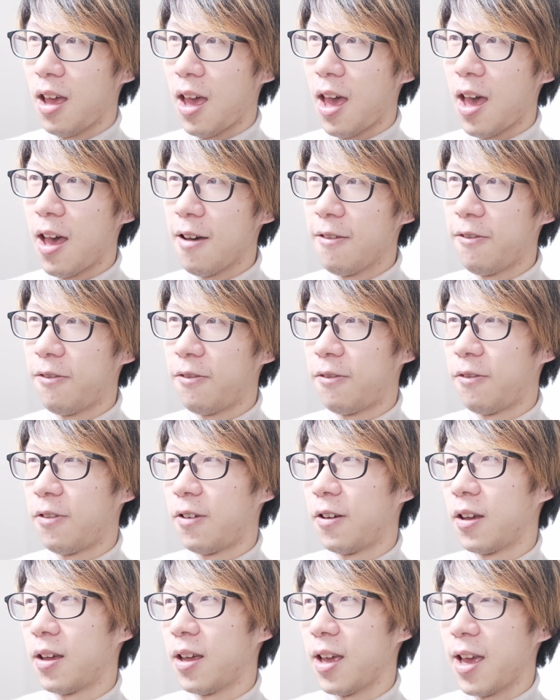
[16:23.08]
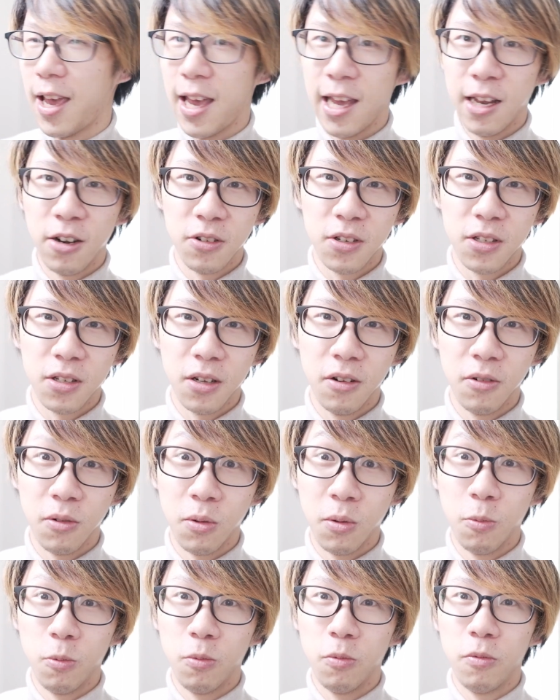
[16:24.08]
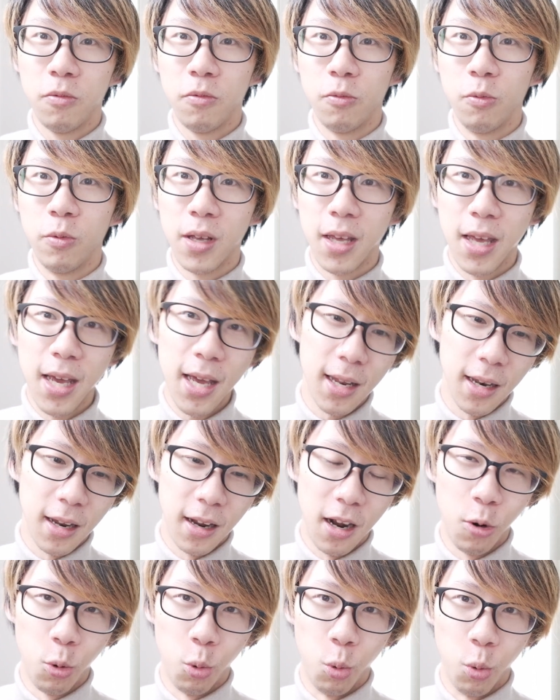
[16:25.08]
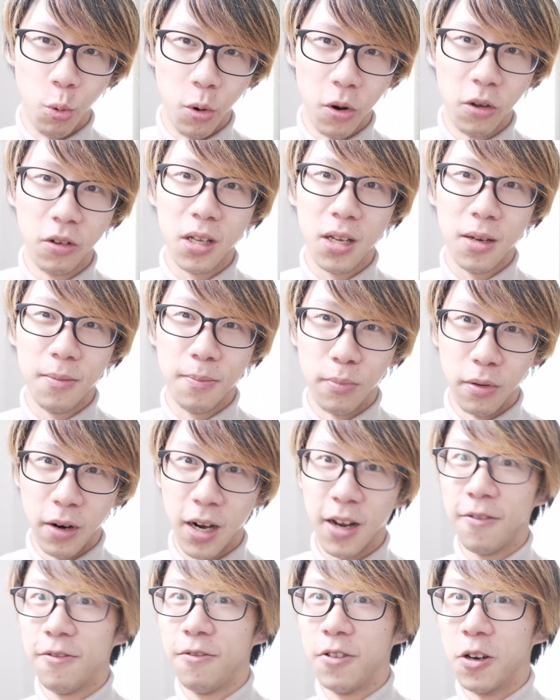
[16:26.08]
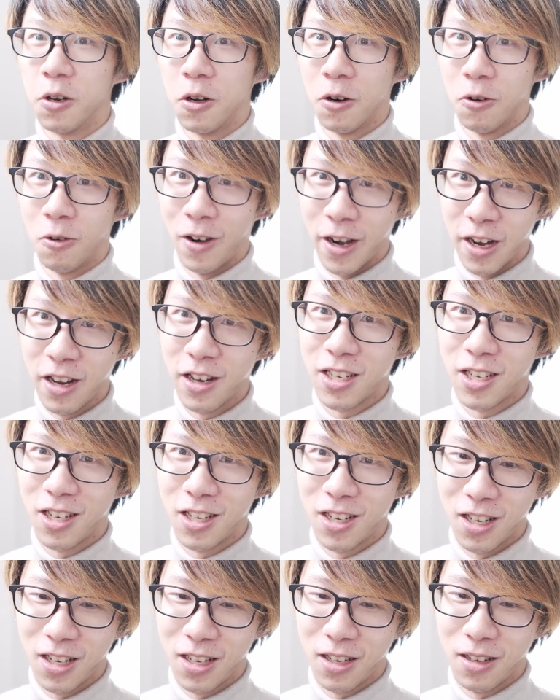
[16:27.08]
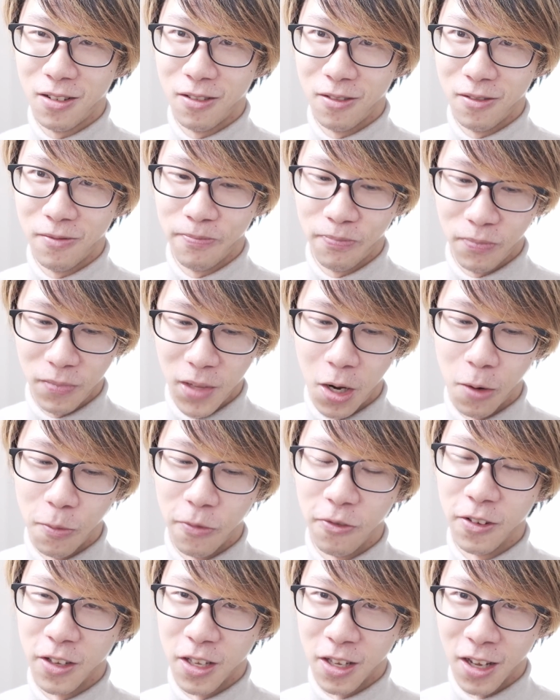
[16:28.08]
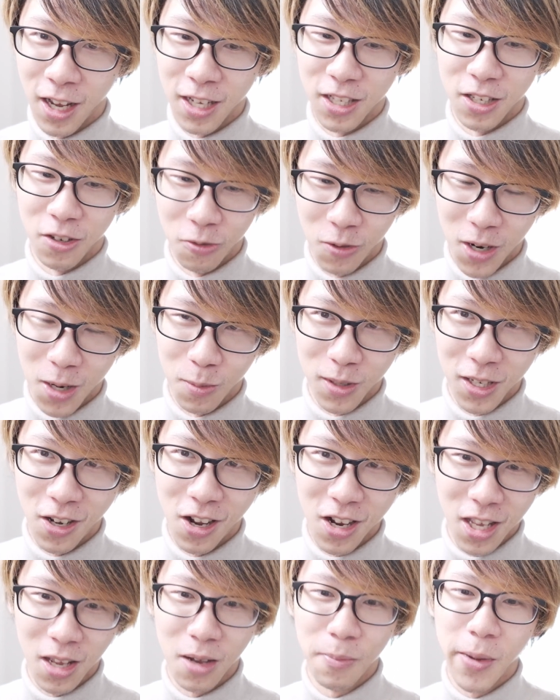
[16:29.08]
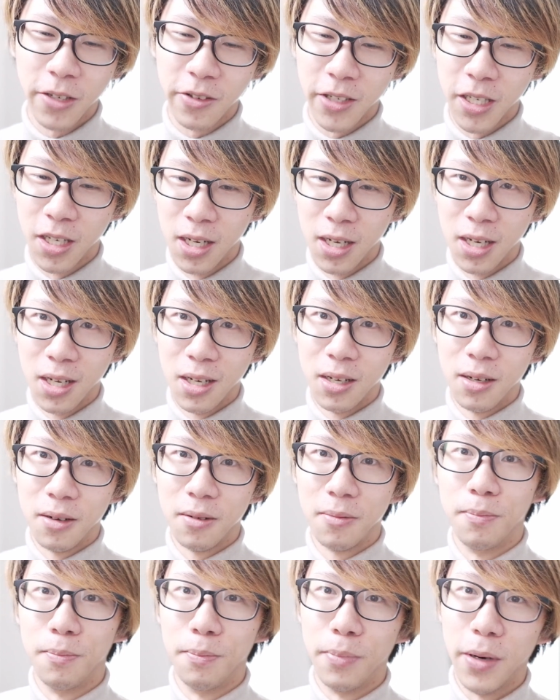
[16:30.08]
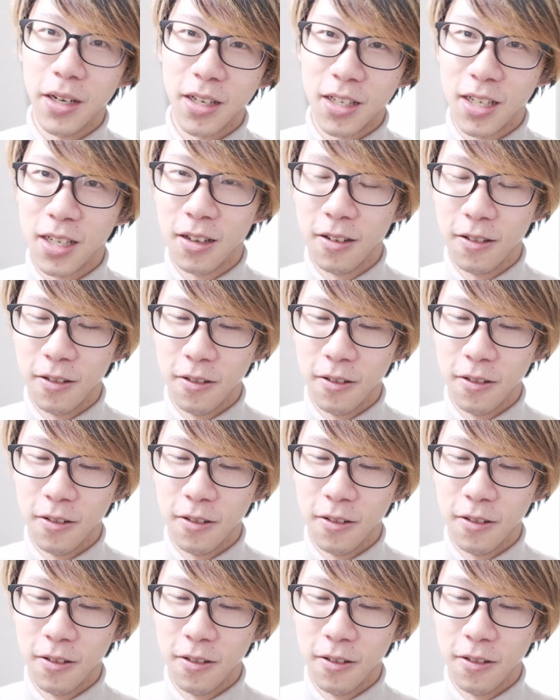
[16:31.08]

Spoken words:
f8 or so, we get a really bright photo, right? Hopefully you guys know what I'm talking about. But